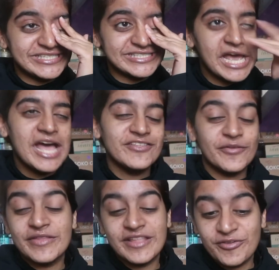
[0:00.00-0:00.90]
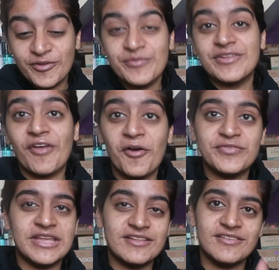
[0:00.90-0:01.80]
is something that Yugyeom does
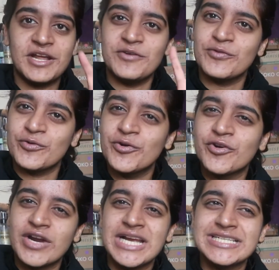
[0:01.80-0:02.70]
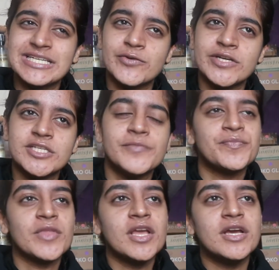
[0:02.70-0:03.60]
often. He does a lot of floor grinding, which,
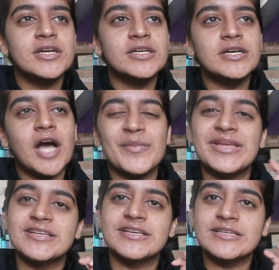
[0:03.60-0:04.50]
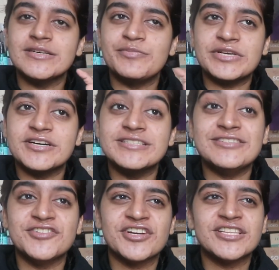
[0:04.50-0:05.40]
I mean, because
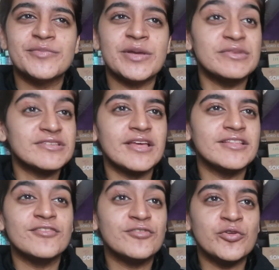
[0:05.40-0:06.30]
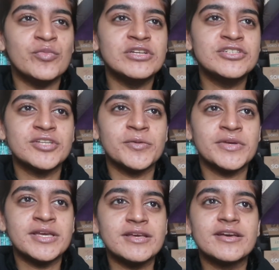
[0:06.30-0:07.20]
he's younger than me, I'm just like, this is too much, stop
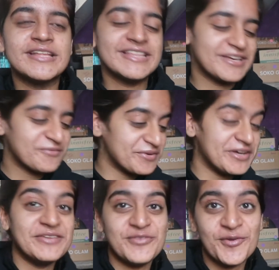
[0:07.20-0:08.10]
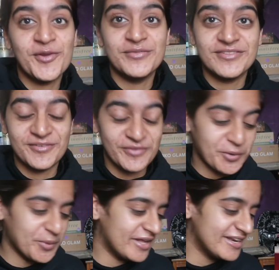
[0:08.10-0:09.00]
it, kind of thing. But Yugyeom does it
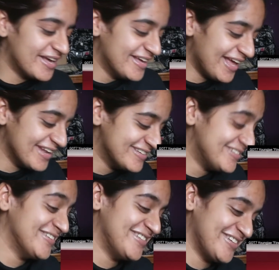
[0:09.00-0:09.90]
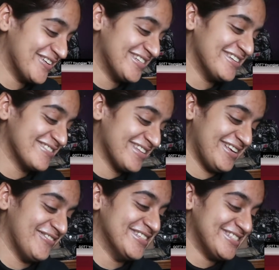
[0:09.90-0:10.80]
very well, and Youngjae looks like
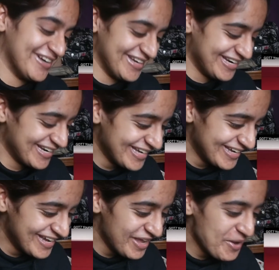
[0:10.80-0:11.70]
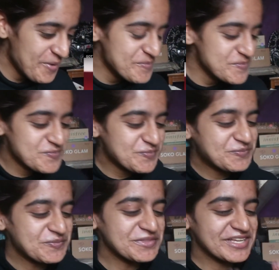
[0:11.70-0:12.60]
he was dying.
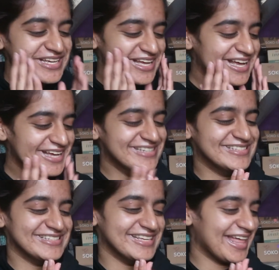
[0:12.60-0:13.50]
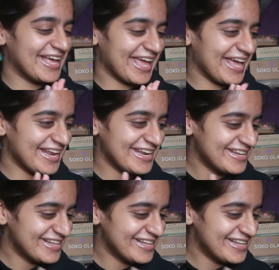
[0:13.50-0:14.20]
I need to see that again.